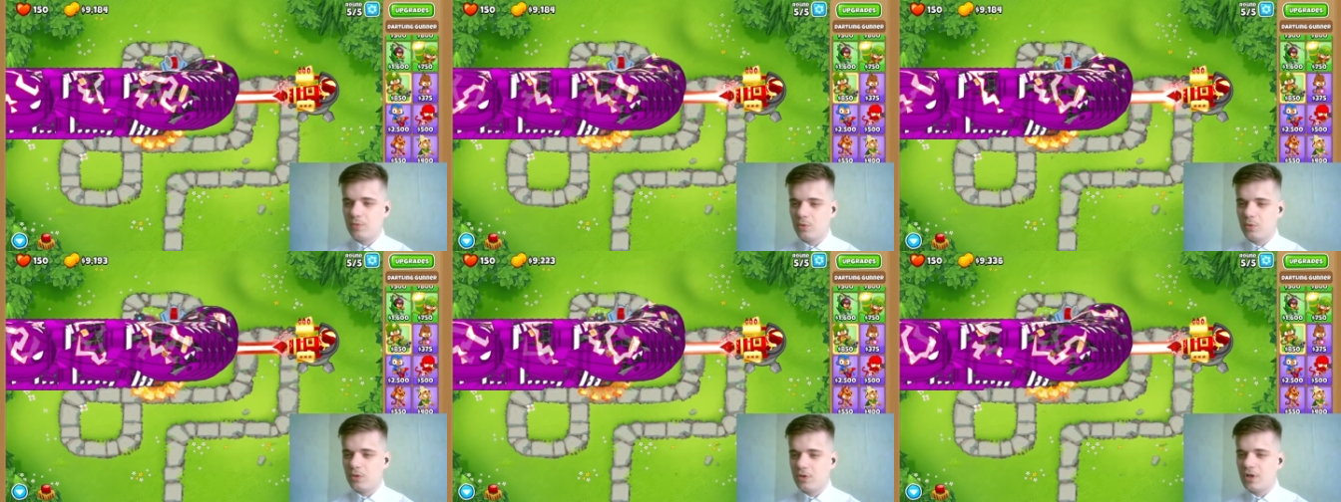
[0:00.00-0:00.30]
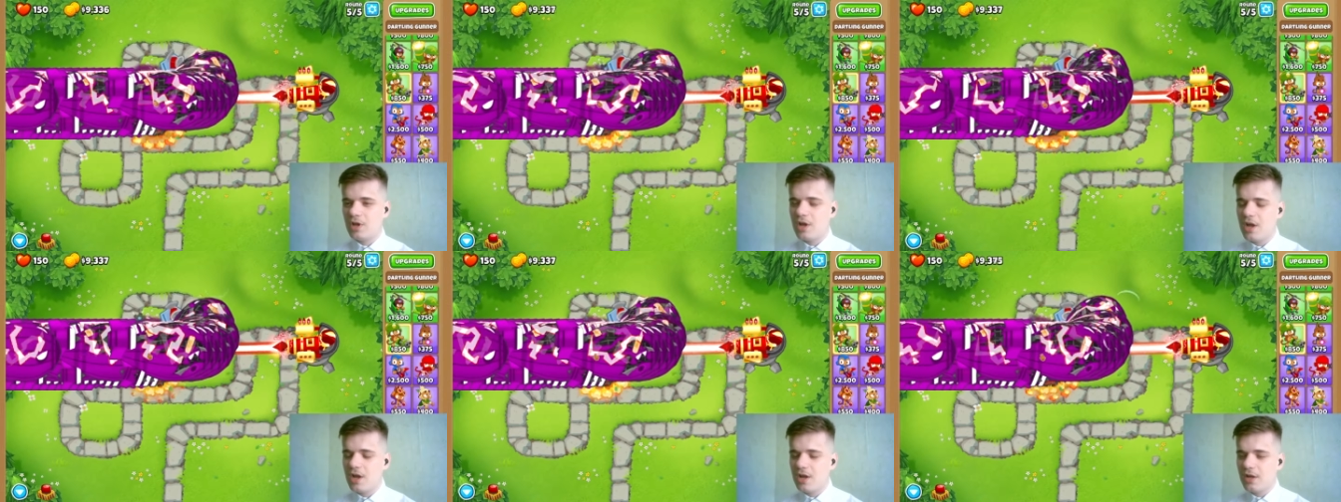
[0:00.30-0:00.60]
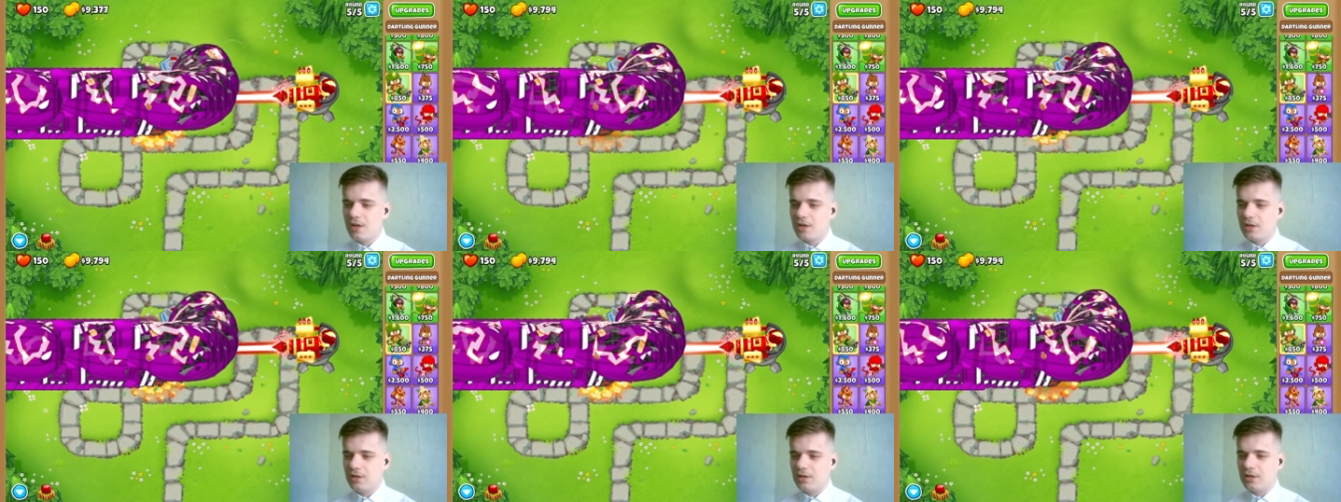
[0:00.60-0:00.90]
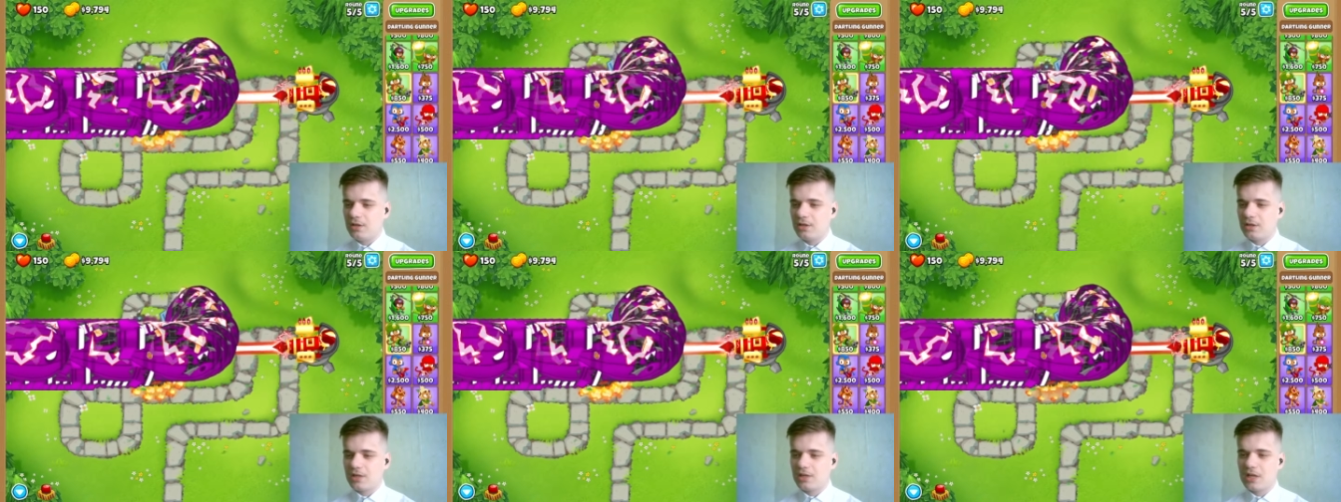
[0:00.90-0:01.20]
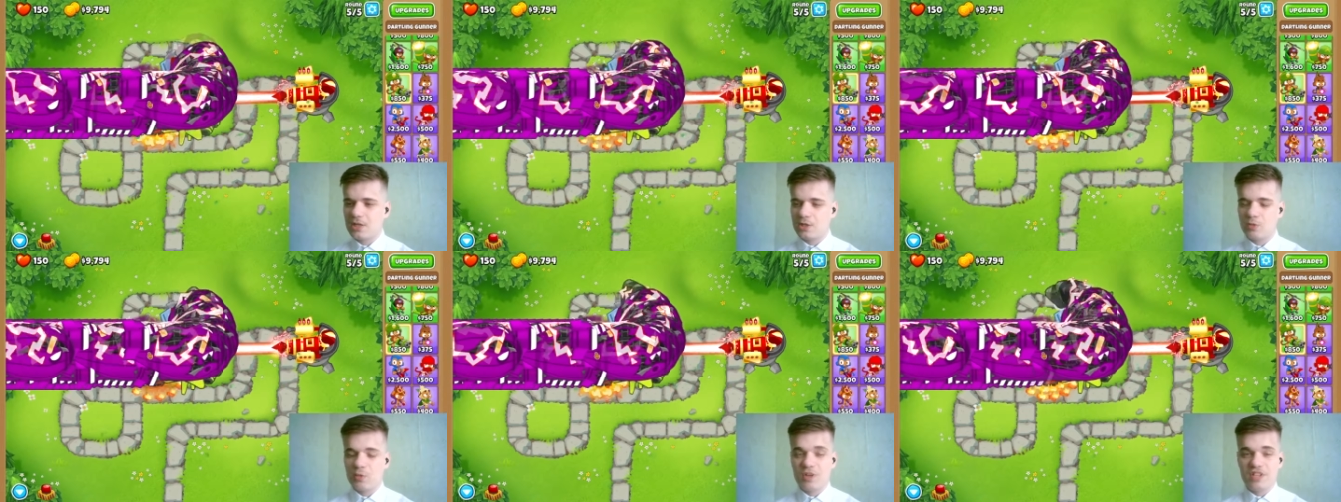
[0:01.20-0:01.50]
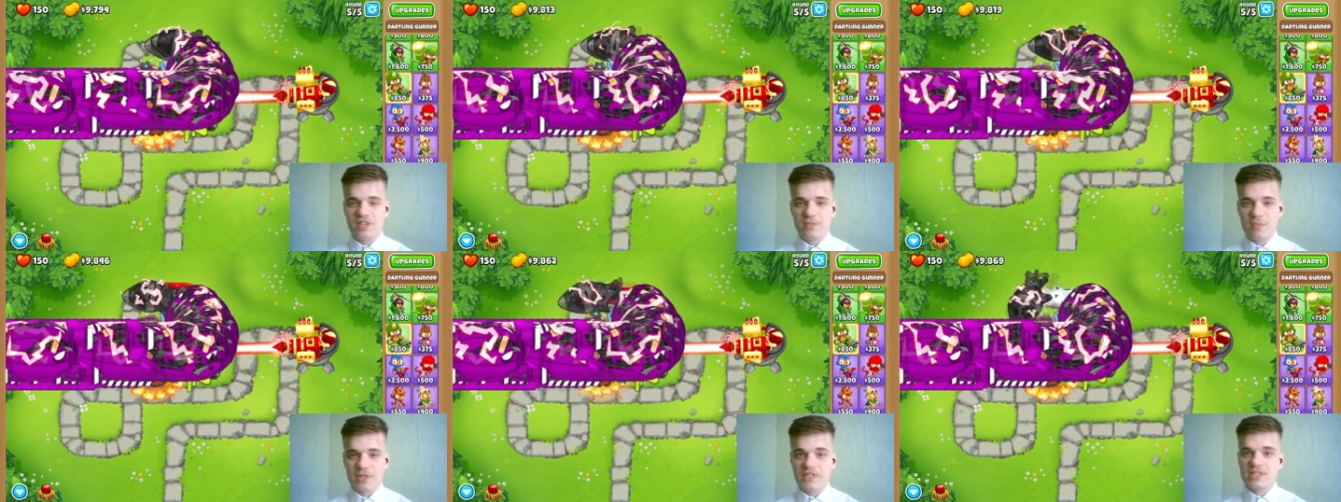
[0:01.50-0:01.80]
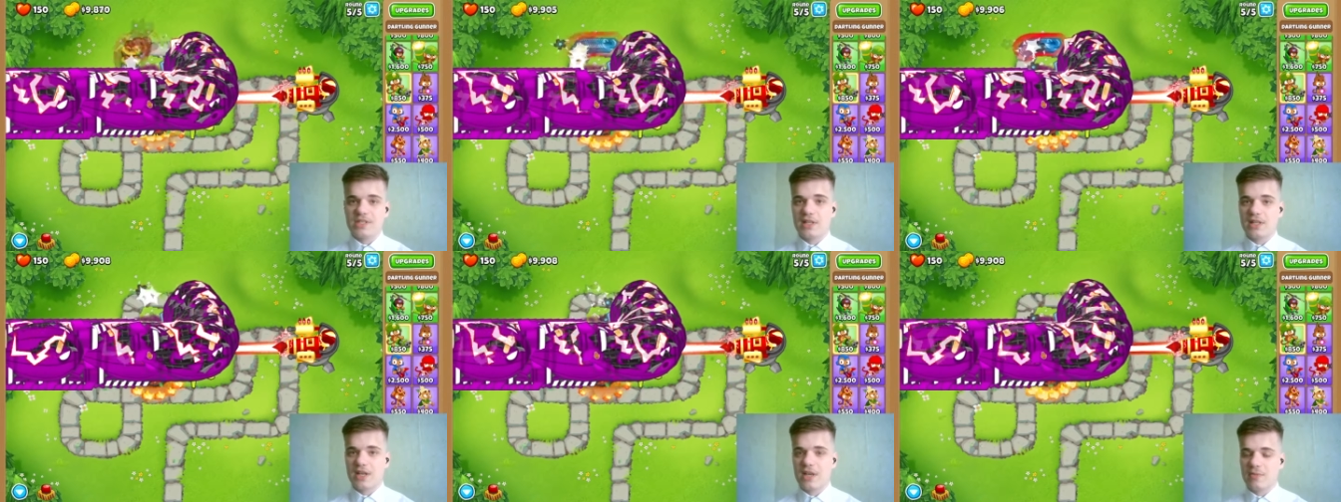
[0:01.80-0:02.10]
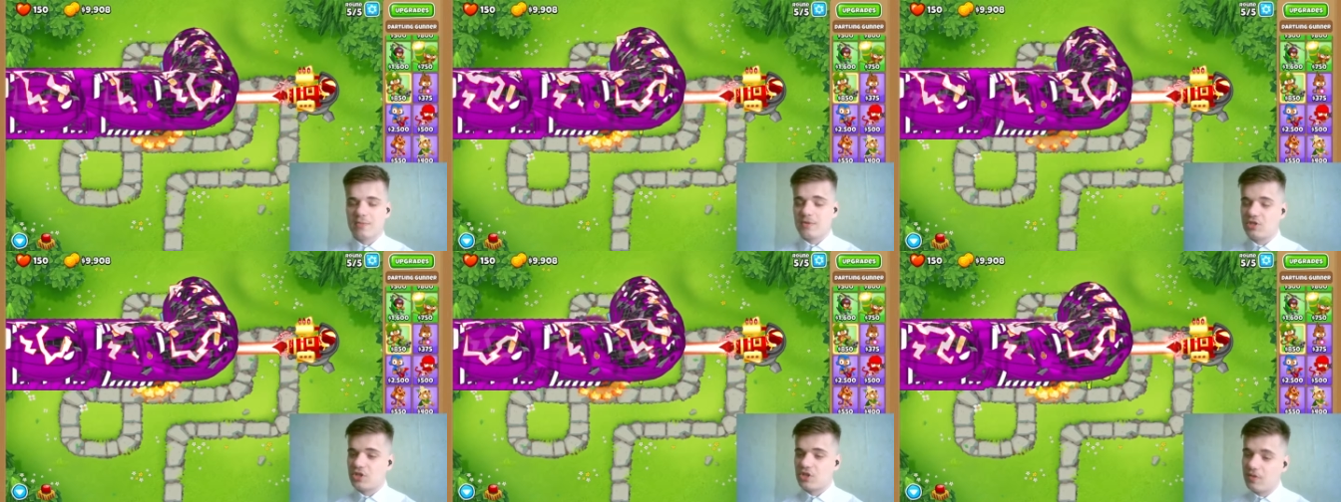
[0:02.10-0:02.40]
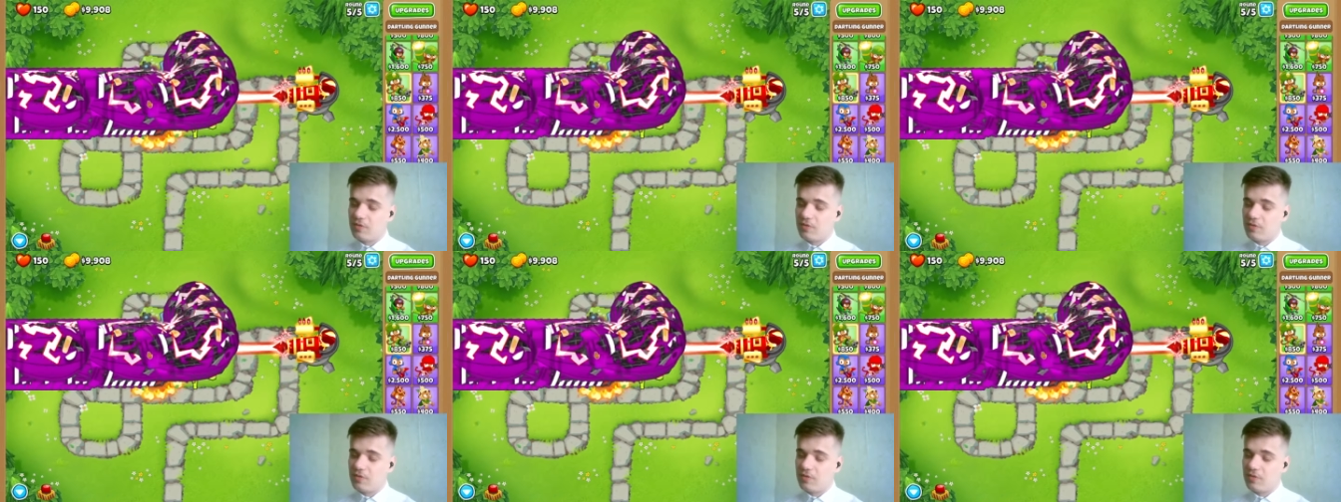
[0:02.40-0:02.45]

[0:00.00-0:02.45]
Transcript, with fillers: will get 20% damage.